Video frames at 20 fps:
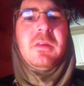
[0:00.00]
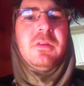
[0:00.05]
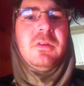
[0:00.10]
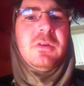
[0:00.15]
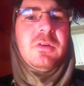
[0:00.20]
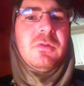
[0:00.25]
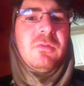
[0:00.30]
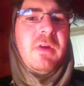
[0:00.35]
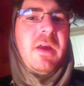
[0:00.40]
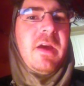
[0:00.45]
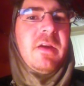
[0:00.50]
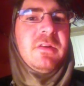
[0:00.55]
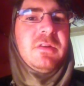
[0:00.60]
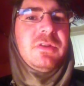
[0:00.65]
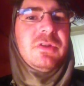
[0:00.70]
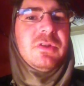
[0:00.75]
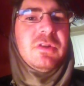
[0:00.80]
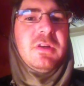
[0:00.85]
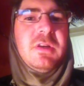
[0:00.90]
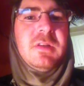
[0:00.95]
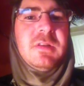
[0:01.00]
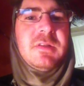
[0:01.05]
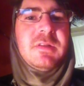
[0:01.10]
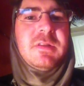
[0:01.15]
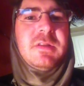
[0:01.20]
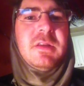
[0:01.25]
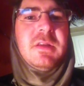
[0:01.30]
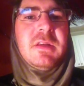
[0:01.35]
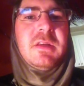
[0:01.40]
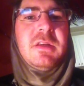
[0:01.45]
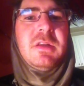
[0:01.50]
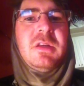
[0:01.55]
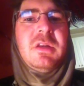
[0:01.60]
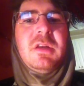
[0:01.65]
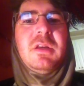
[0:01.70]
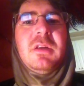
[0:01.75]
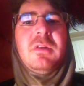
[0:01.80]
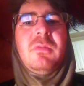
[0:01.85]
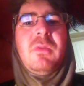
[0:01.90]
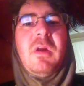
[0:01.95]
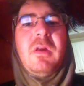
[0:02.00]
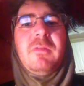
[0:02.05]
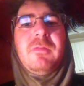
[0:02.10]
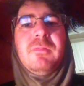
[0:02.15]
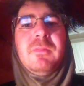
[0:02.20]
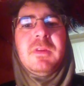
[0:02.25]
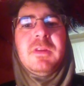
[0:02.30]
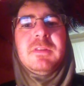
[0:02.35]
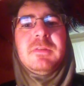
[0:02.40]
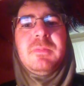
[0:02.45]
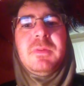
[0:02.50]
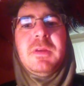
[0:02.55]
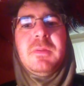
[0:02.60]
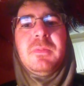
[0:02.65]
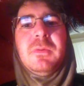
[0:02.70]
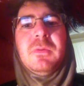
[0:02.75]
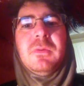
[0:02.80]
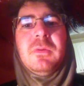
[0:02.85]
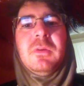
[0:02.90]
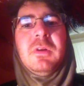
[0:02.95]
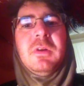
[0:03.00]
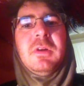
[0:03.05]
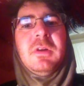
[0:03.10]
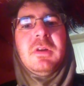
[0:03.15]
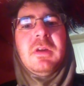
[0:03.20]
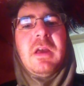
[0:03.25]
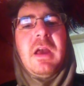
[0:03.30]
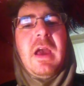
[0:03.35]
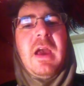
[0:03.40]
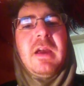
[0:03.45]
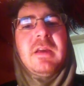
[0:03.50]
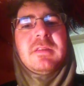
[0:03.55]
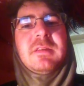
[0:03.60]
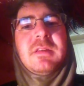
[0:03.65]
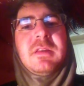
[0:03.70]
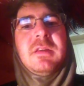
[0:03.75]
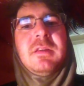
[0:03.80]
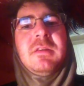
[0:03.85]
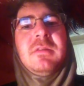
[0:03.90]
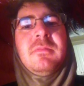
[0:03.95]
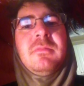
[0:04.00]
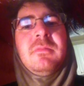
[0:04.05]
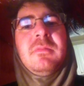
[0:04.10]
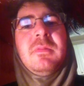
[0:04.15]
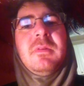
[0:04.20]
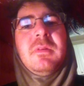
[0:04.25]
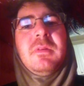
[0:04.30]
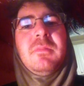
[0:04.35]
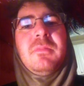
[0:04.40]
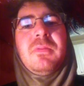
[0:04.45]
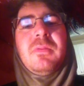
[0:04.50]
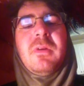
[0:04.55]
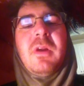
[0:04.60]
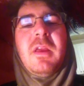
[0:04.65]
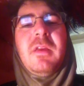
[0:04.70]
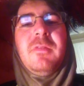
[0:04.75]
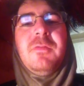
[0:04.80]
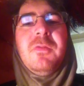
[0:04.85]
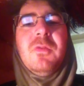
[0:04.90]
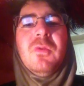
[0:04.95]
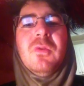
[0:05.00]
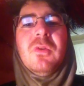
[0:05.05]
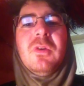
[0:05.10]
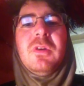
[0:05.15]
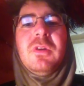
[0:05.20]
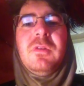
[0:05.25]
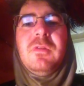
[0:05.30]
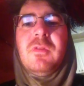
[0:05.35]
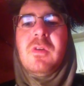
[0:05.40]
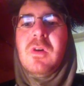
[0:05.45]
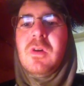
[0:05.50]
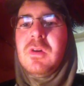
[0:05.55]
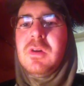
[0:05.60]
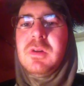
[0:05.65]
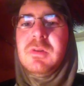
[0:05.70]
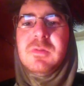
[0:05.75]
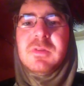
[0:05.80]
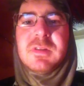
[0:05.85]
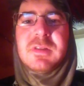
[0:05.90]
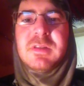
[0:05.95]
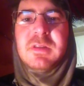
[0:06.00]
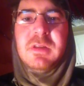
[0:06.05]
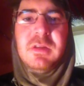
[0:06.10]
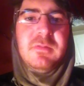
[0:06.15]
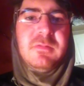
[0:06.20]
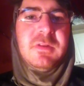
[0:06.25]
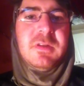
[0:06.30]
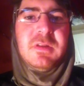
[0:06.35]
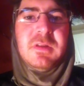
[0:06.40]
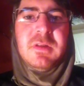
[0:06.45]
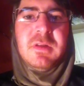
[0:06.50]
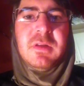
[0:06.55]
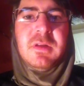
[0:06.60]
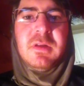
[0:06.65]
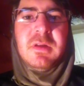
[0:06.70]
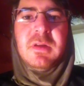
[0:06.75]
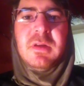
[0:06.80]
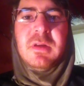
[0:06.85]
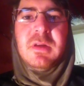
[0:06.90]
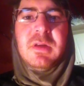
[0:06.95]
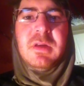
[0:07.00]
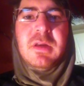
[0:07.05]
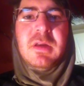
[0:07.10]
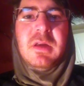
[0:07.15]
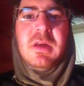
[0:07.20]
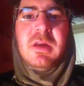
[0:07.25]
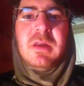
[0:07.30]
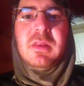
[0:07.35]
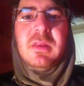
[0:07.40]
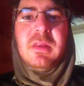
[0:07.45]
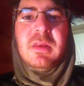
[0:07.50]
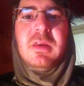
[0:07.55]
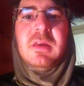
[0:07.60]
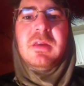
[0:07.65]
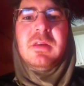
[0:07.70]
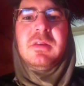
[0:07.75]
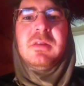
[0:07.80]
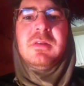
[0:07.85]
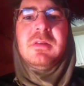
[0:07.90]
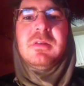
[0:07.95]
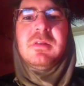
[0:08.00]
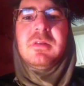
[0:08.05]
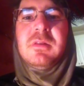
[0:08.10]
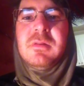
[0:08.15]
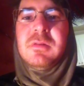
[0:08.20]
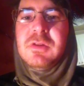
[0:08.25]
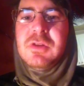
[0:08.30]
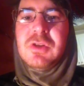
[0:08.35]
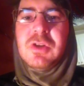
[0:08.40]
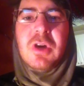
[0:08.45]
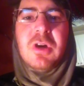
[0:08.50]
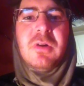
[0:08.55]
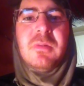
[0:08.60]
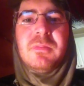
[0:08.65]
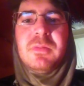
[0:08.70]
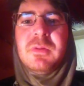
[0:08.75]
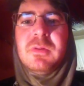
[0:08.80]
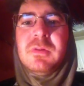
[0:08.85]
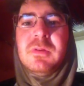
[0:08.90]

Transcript: Look around at your instinct. Can you get away from these people? Ask him, pray for it, you've already received it, and then jump.